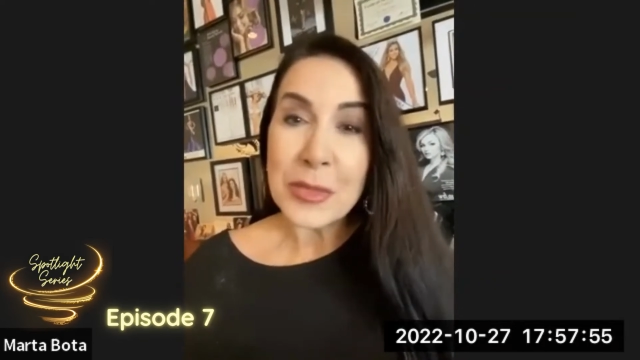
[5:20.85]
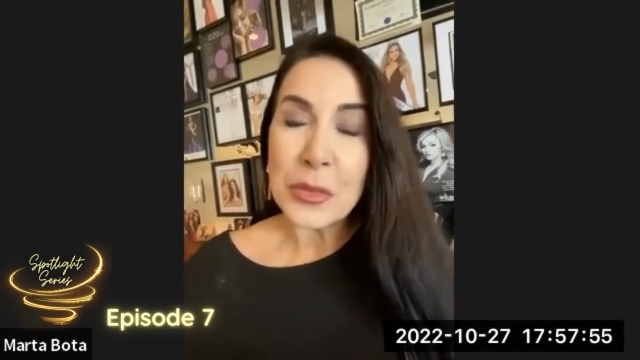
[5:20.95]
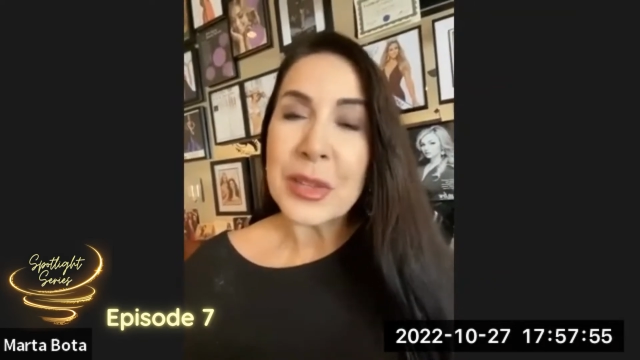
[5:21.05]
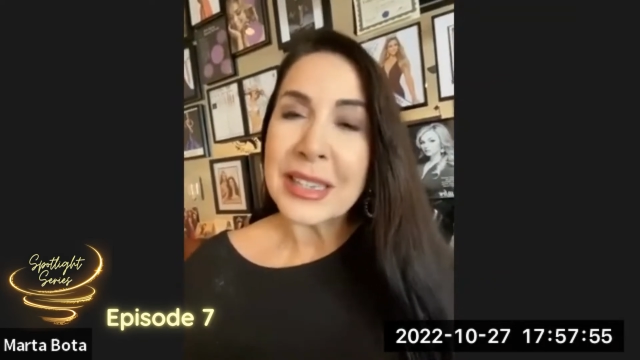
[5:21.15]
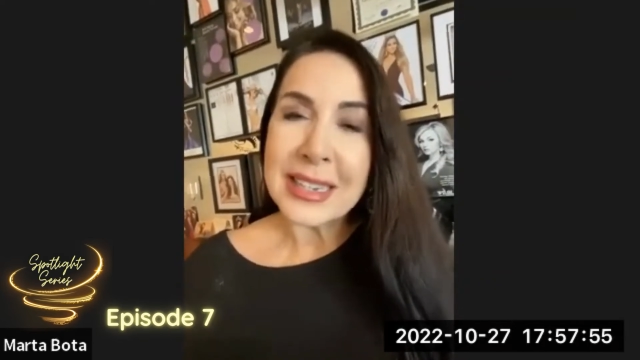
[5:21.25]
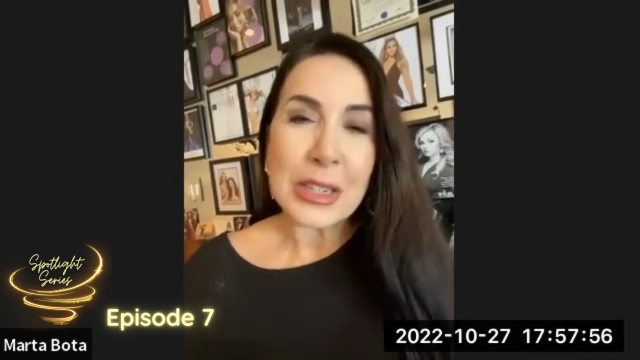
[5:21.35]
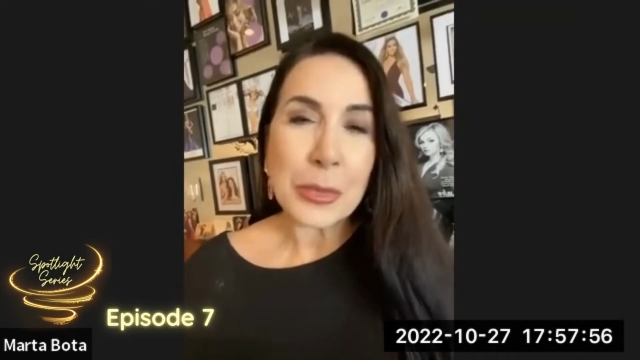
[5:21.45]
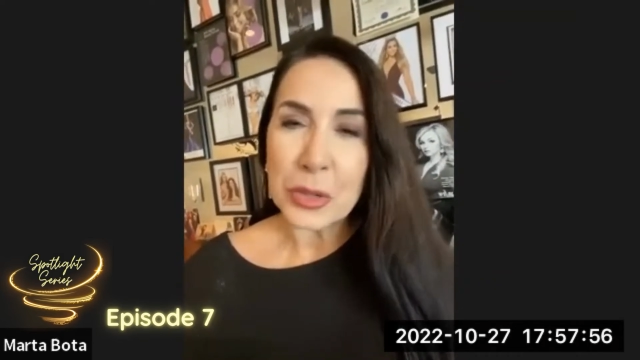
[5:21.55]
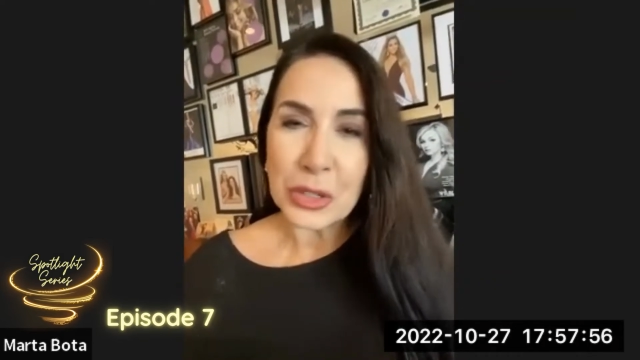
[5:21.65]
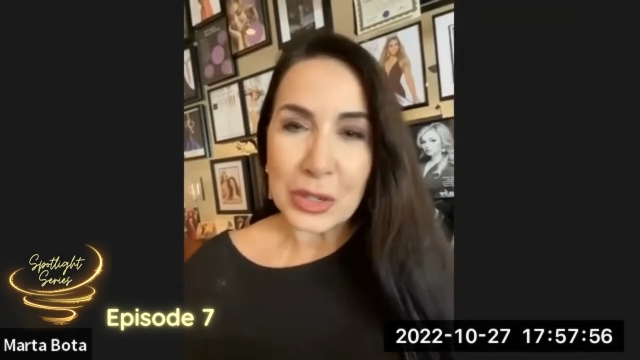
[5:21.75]
you really need to
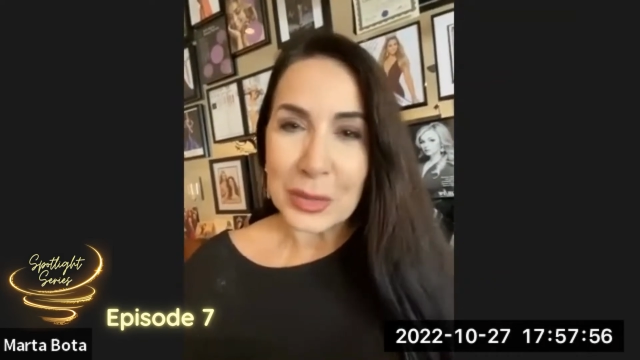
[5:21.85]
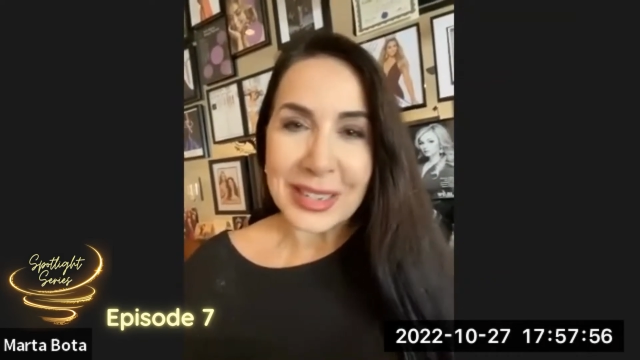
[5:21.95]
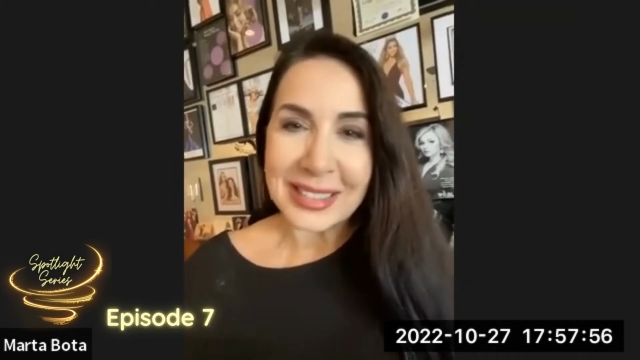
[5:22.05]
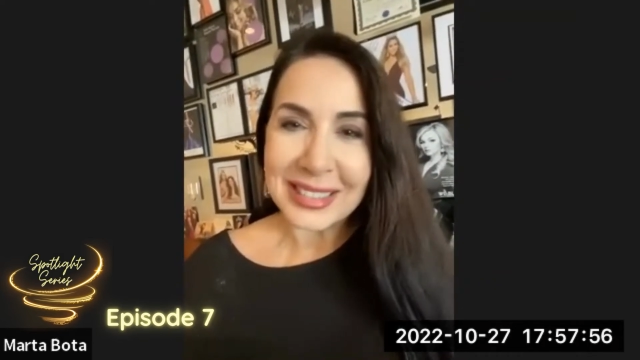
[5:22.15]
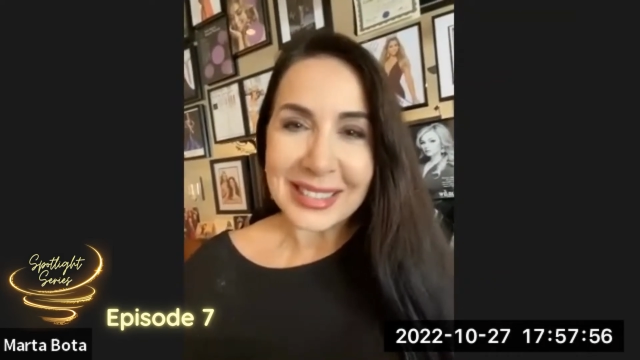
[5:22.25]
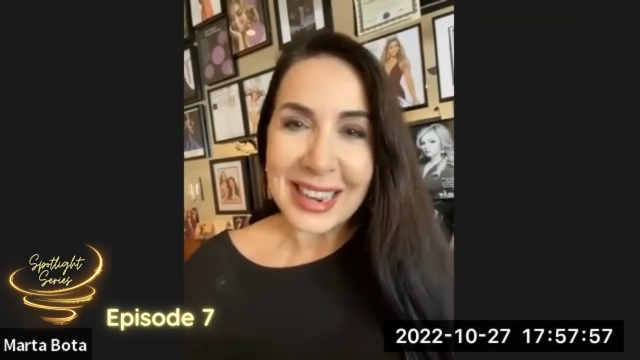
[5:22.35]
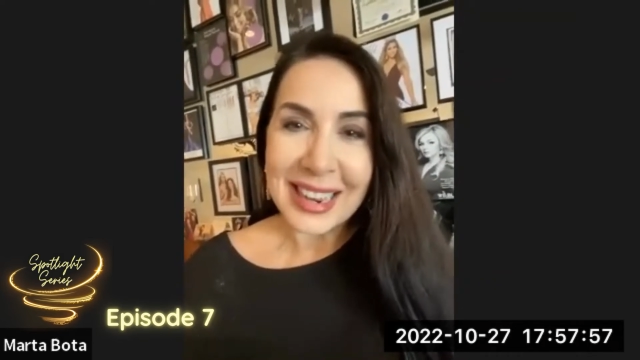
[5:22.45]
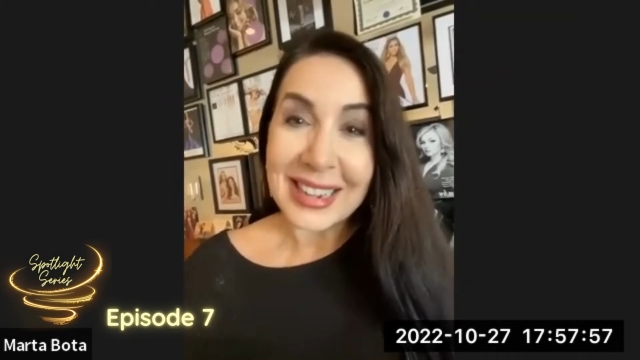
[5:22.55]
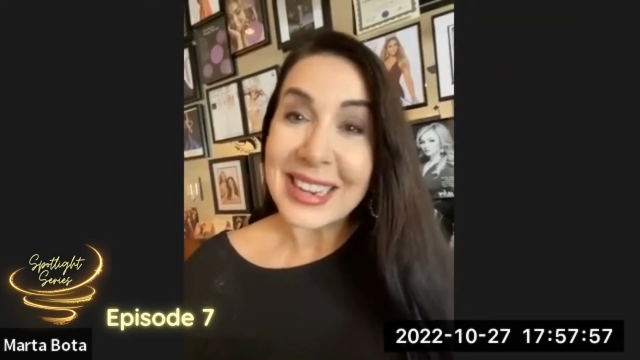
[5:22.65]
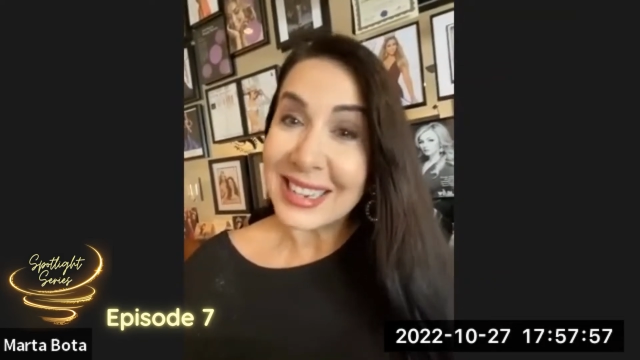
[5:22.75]
pursue it.
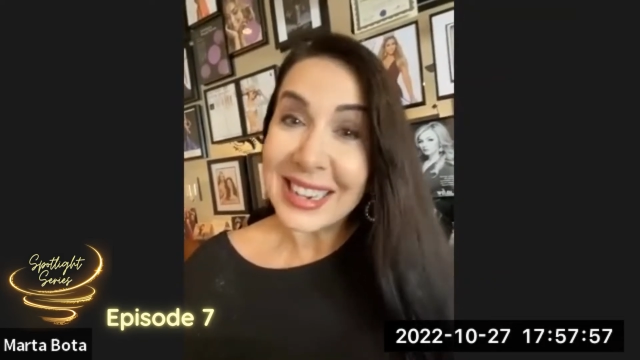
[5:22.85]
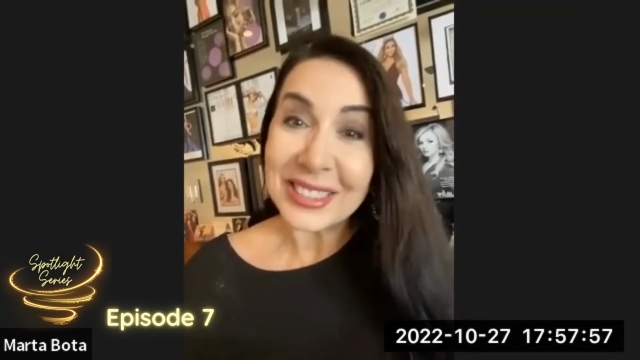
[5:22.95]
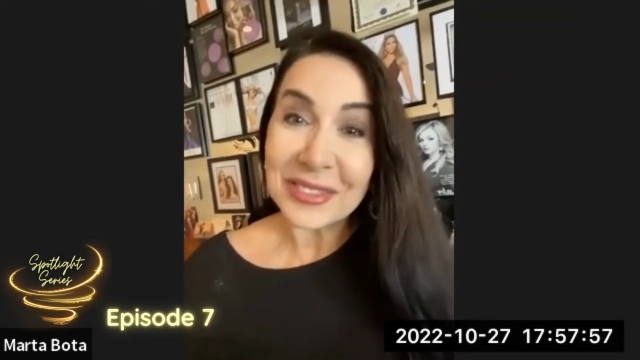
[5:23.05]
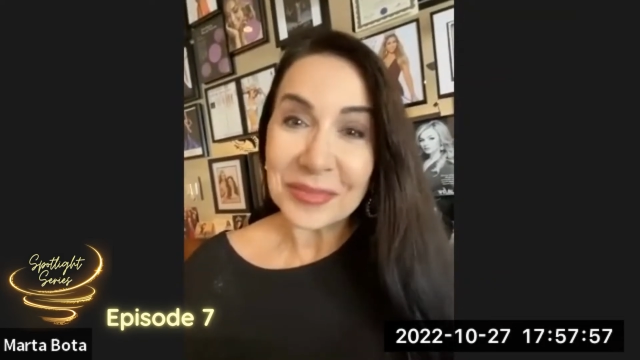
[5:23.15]
And I did.